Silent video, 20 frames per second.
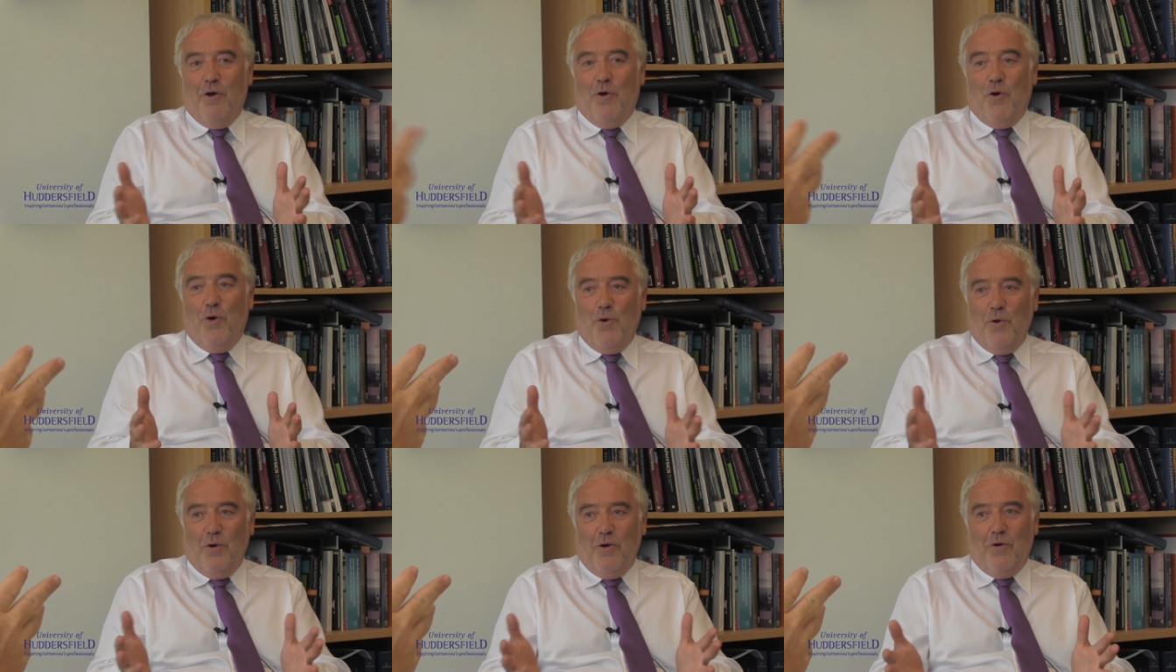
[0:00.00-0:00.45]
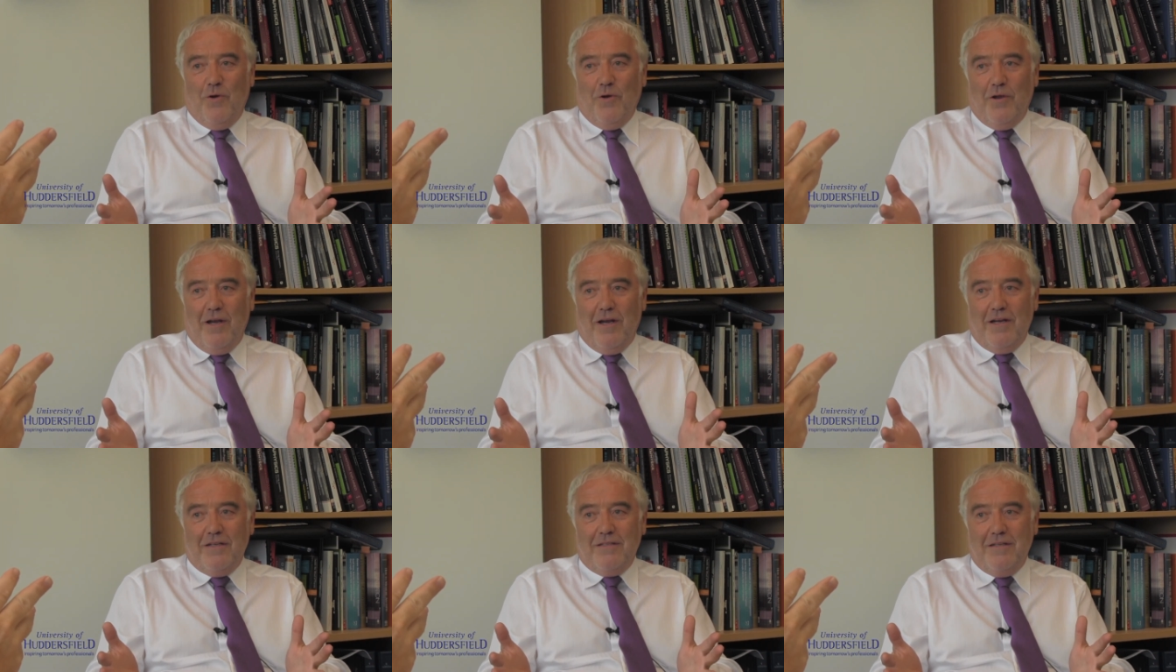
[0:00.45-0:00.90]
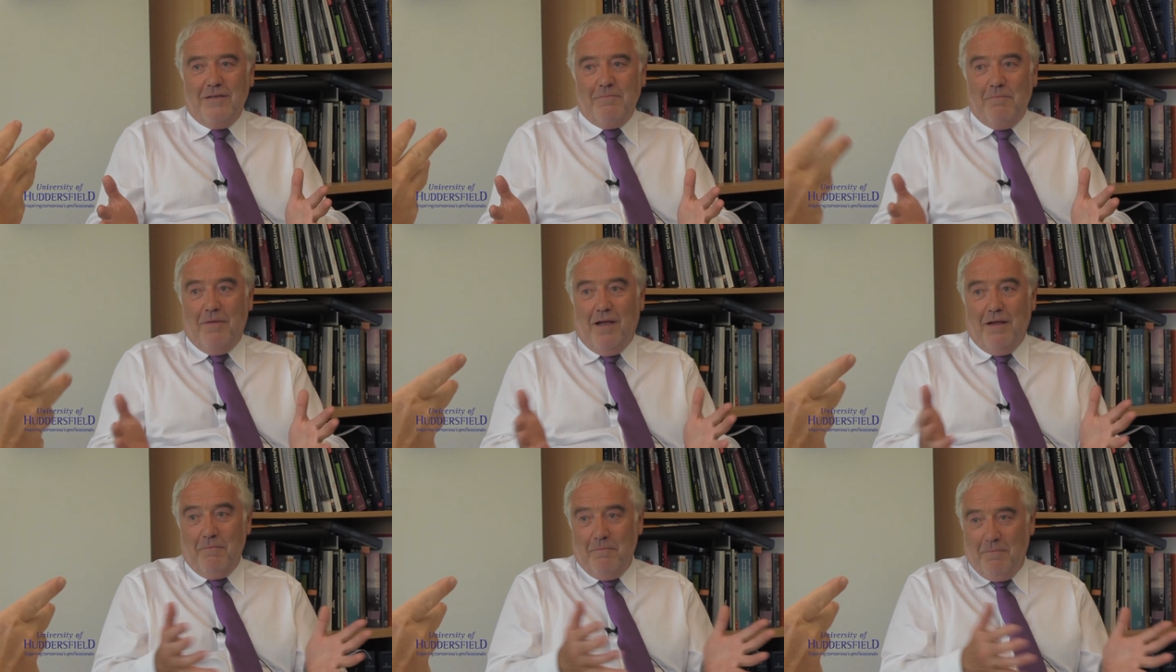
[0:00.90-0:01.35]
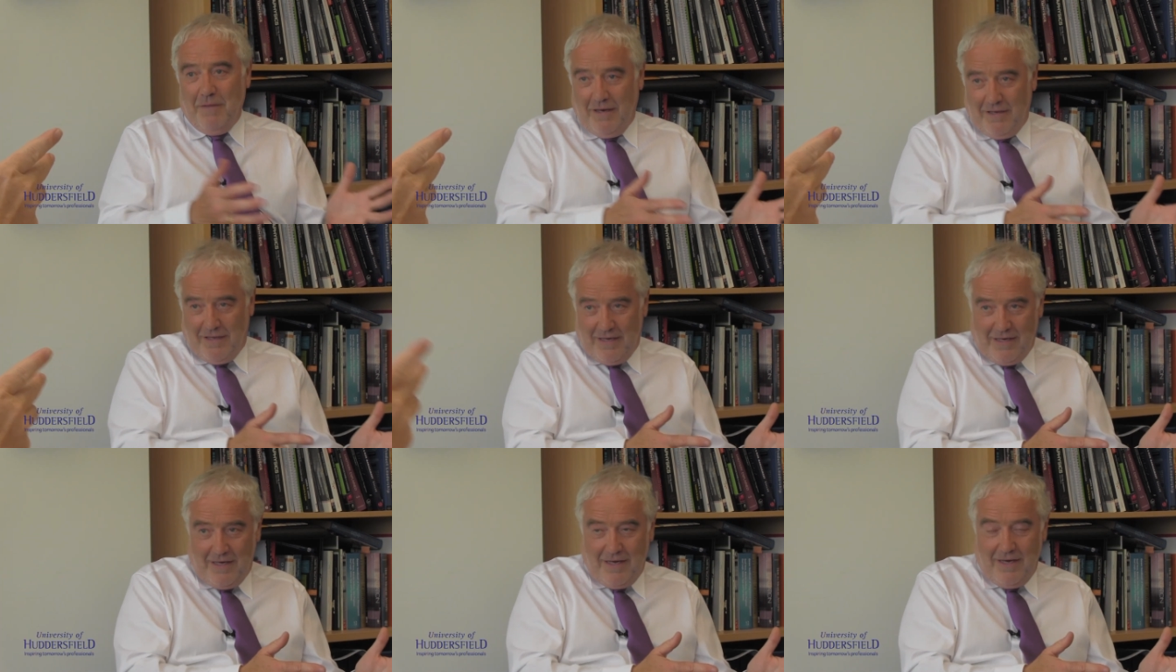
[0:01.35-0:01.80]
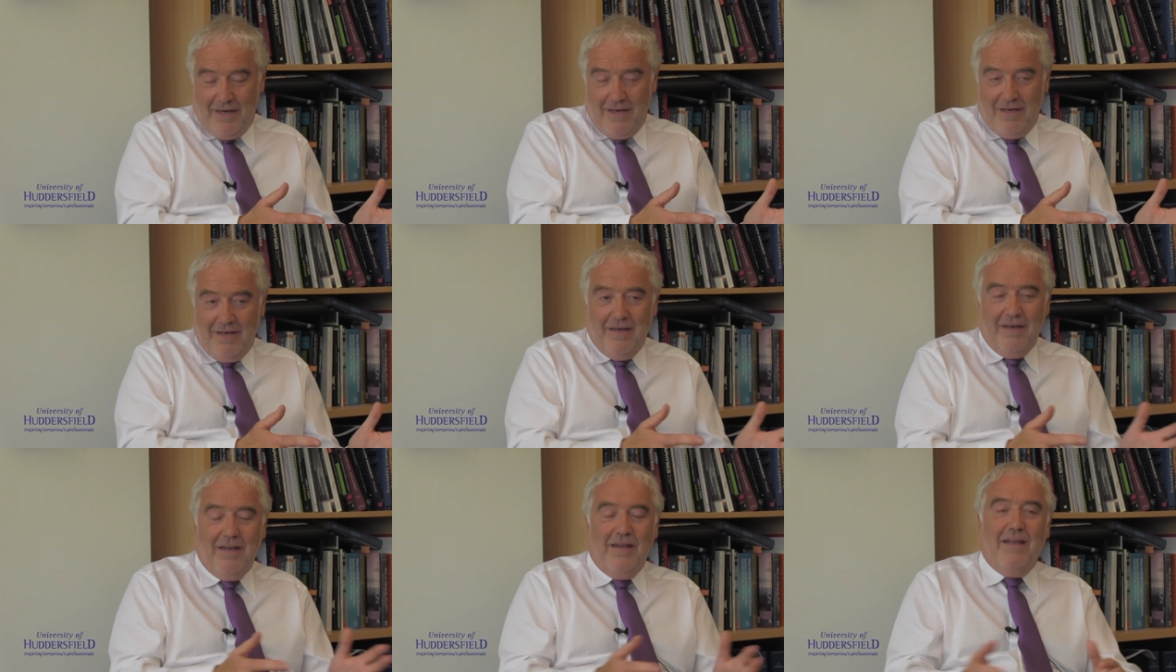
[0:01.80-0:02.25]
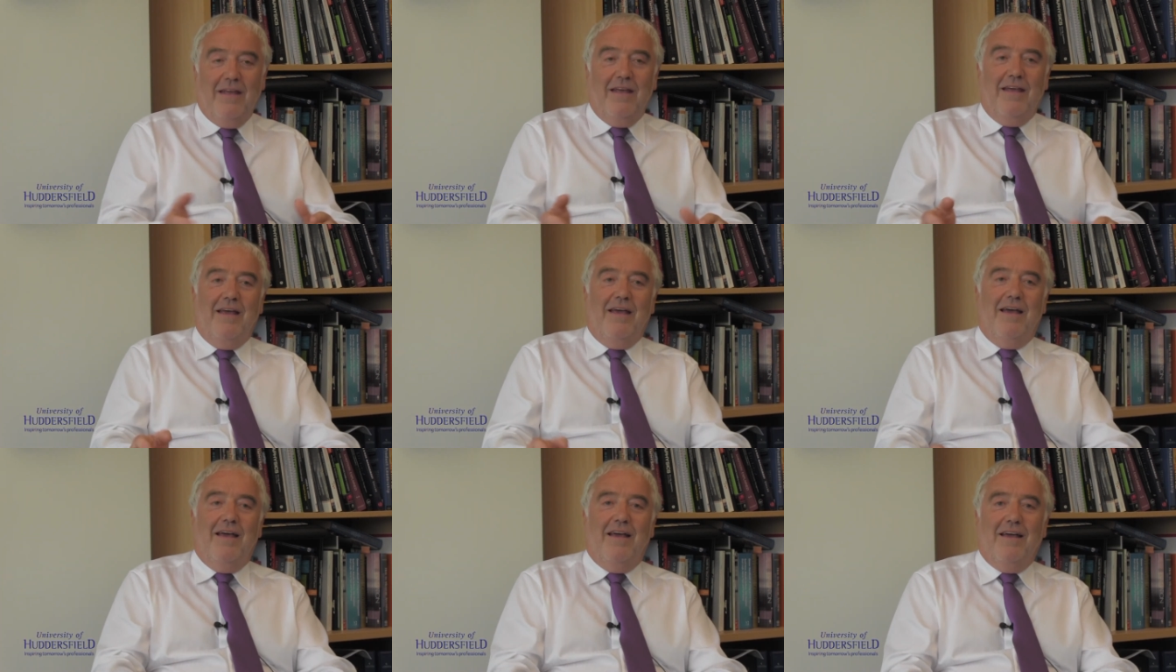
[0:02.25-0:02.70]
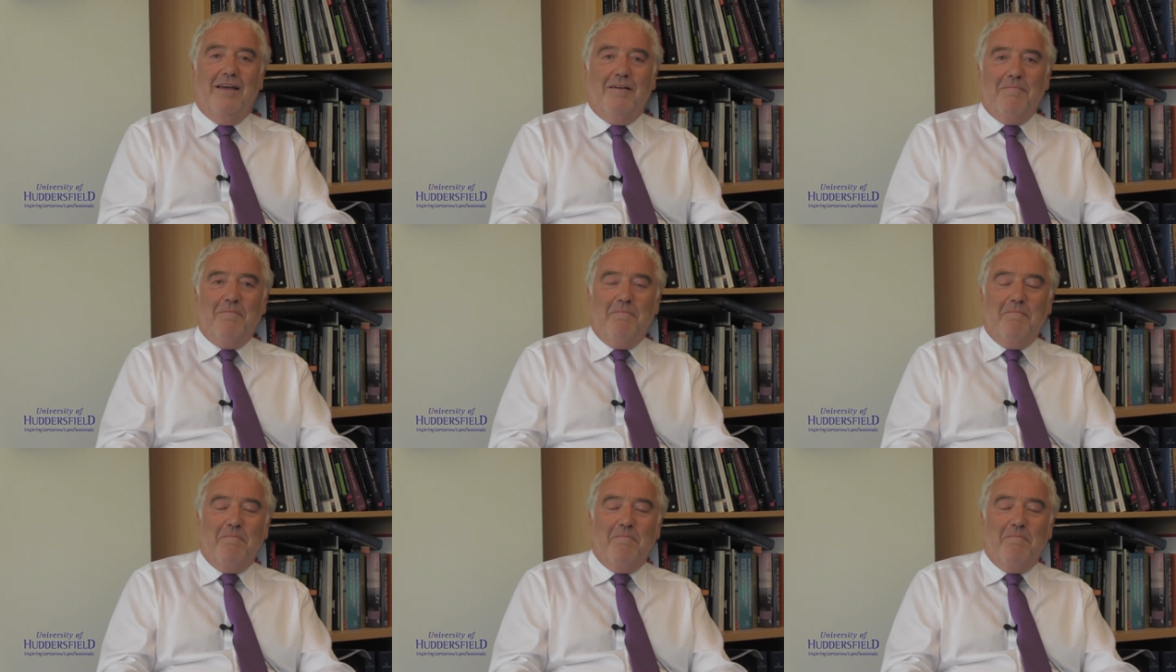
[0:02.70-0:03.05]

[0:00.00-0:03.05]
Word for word: the whole organisation. The Dean. The Dean. Yeah.